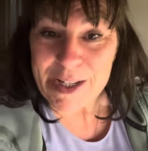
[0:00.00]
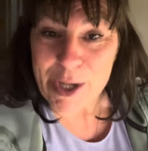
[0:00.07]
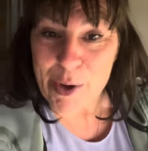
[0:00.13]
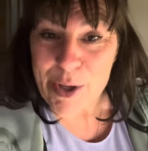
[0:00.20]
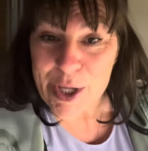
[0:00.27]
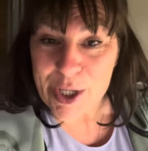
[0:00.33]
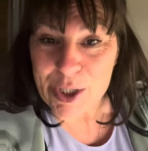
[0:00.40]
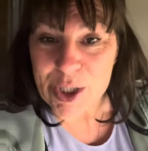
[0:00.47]
Now
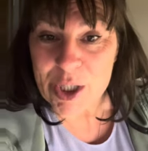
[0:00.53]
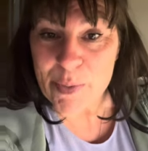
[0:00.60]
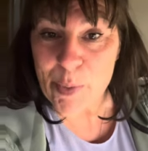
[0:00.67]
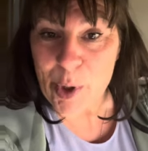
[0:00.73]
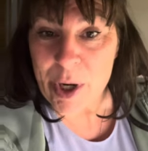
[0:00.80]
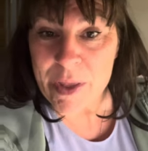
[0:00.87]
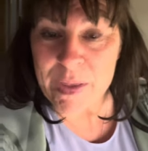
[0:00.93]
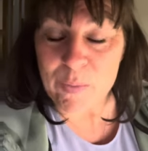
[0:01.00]
you can
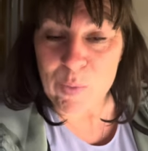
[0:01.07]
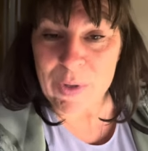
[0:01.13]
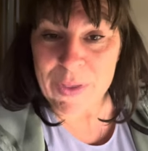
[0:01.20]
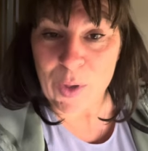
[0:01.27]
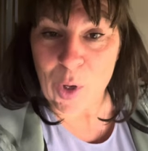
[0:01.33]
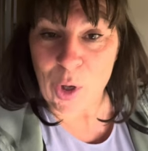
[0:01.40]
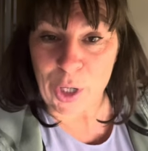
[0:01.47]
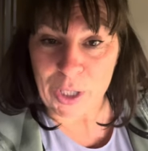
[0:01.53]
spray them with
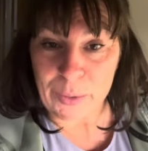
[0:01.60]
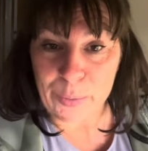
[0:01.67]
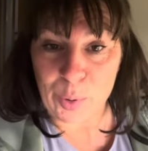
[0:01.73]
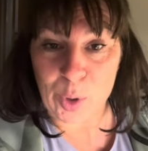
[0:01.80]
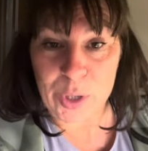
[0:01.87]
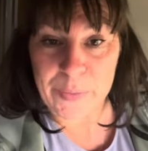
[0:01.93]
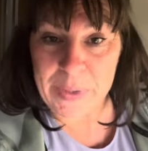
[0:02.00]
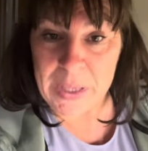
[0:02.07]
oil and
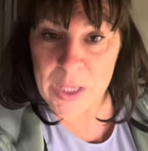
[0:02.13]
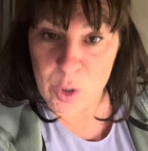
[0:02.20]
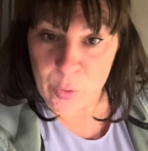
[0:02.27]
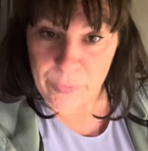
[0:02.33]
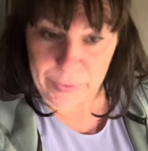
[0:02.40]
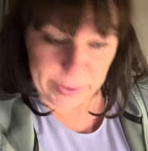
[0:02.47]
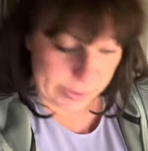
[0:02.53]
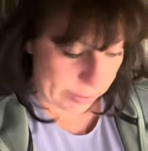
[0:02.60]
put them in the
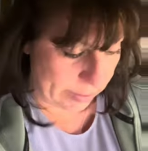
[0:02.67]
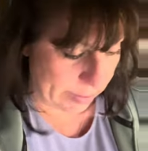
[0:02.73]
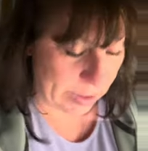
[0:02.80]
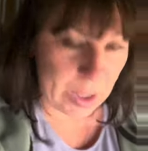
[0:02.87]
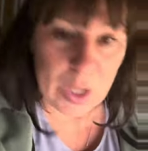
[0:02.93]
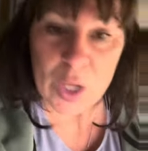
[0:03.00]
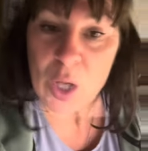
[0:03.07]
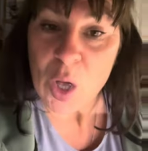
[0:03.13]
oven.
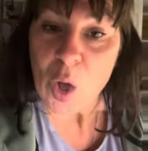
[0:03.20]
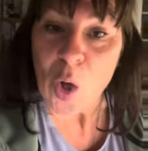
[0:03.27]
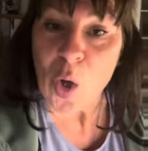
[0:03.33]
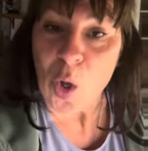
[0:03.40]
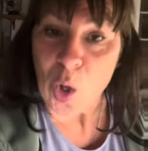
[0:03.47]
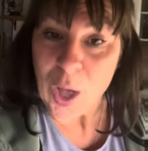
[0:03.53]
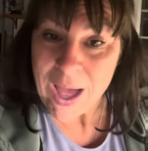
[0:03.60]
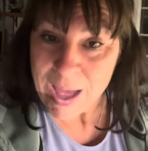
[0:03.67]

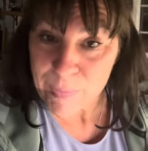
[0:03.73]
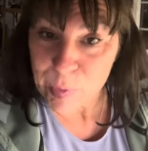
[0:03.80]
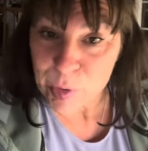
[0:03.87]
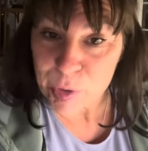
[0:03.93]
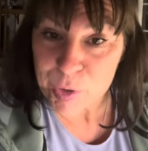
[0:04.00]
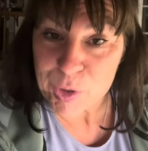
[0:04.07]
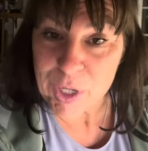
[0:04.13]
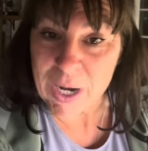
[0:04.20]
Or I'm going
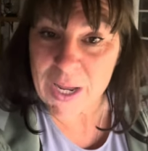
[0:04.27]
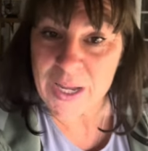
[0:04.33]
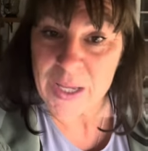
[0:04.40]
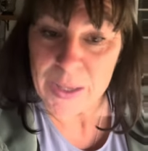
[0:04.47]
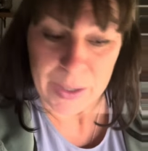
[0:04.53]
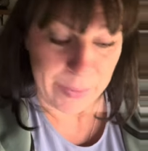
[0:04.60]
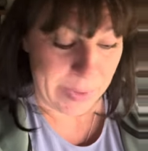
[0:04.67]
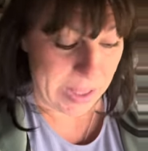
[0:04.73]
to try
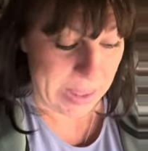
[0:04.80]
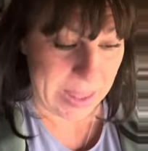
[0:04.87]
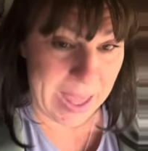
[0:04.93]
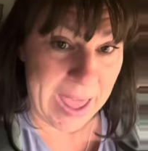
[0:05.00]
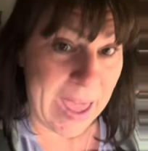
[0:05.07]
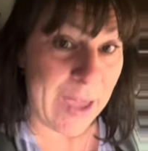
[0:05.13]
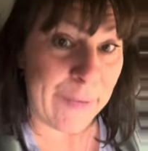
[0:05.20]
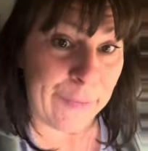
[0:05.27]
them in the
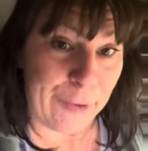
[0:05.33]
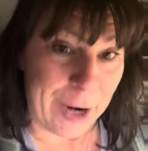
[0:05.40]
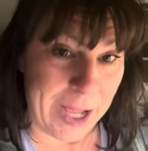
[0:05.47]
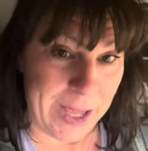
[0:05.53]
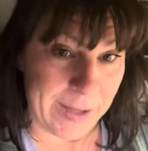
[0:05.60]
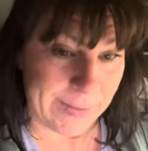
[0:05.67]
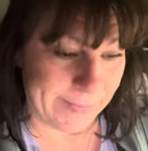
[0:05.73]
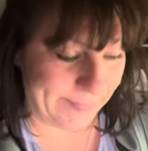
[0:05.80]
air
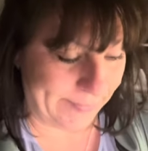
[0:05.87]
fryer.